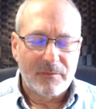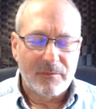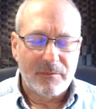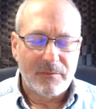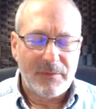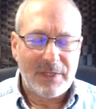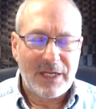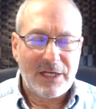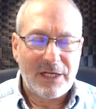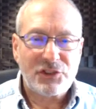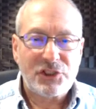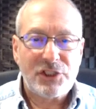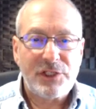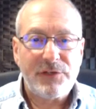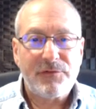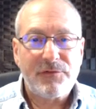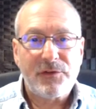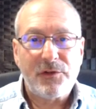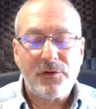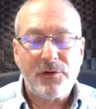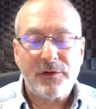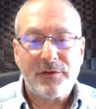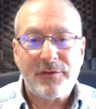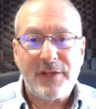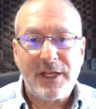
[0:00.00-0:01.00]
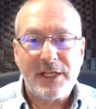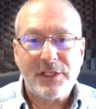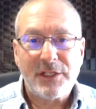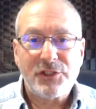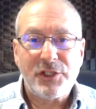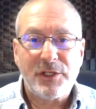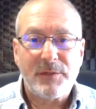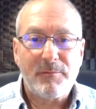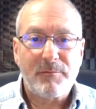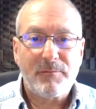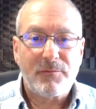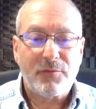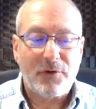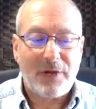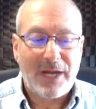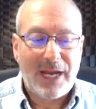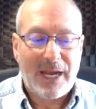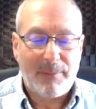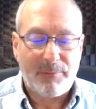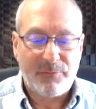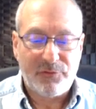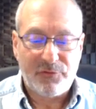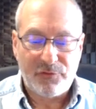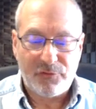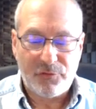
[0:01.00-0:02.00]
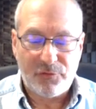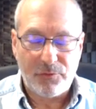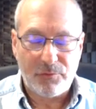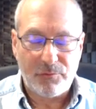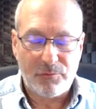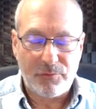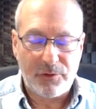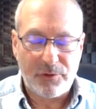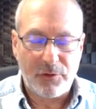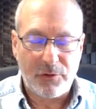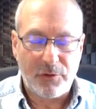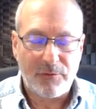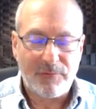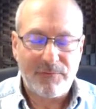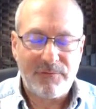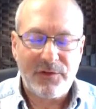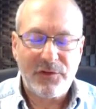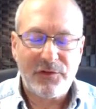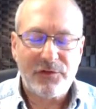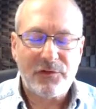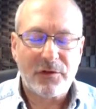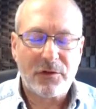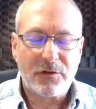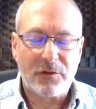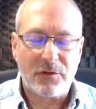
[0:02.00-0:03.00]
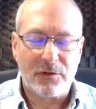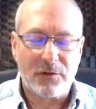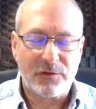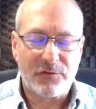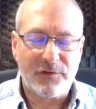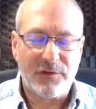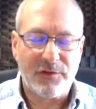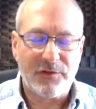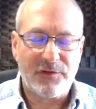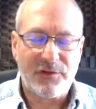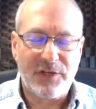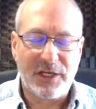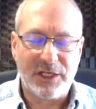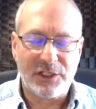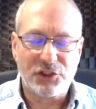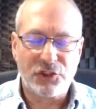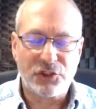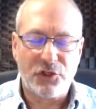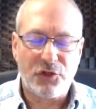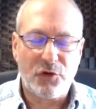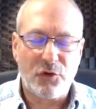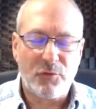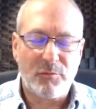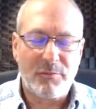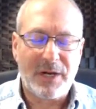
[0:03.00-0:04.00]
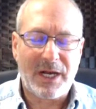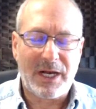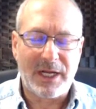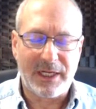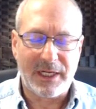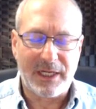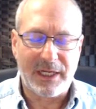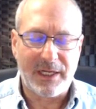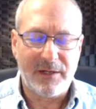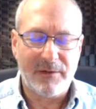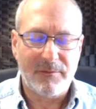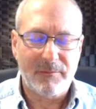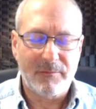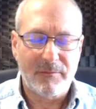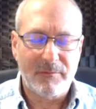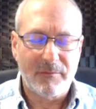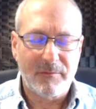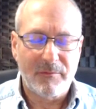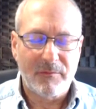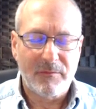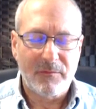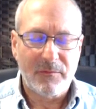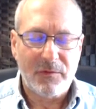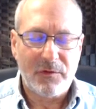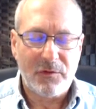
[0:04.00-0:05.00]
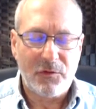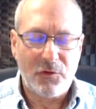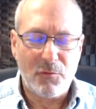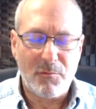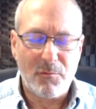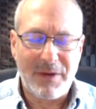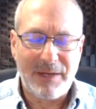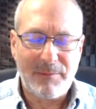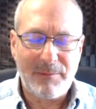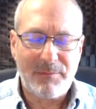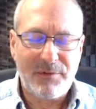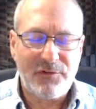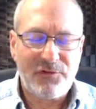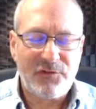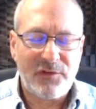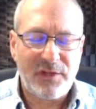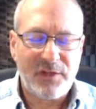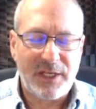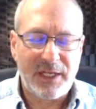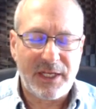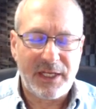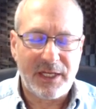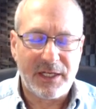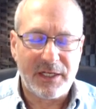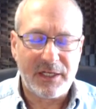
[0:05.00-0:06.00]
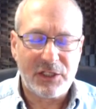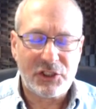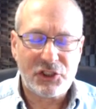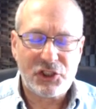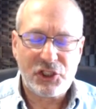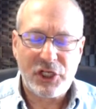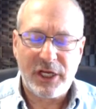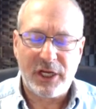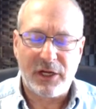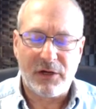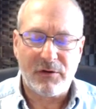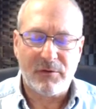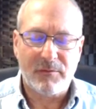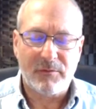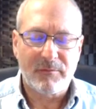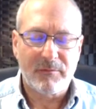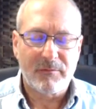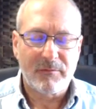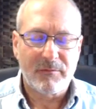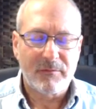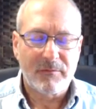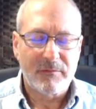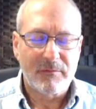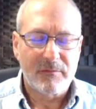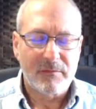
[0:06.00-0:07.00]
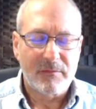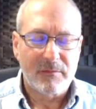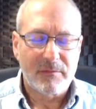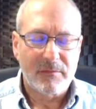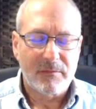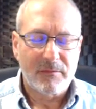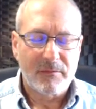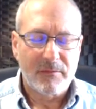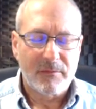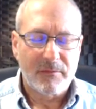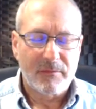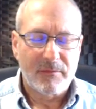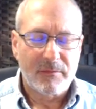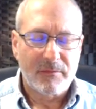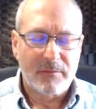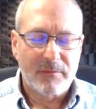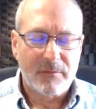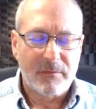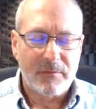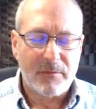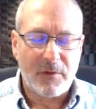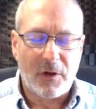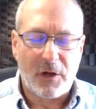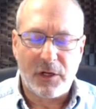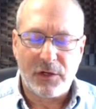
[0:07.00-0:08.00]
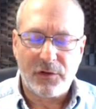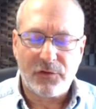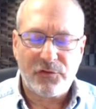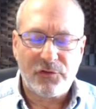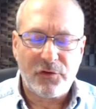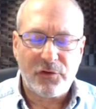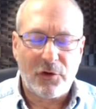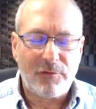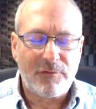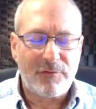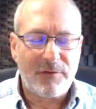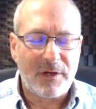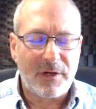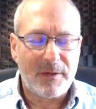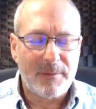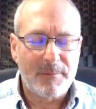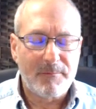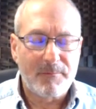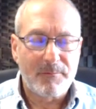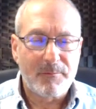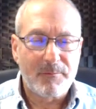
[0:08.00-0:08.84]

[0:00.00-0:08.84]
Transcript: Now shift your attention perhaps to your physical sensation, your body. You might be sitting in a chair, on a sofa.